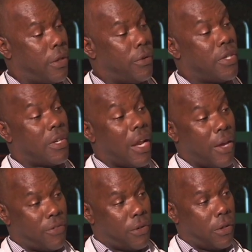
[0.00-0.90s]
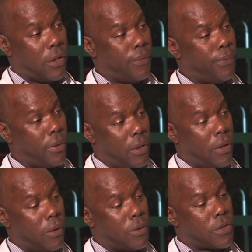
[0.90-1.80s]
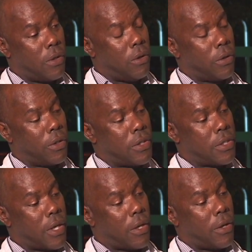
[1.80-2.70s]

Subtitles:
are into livestock, also look at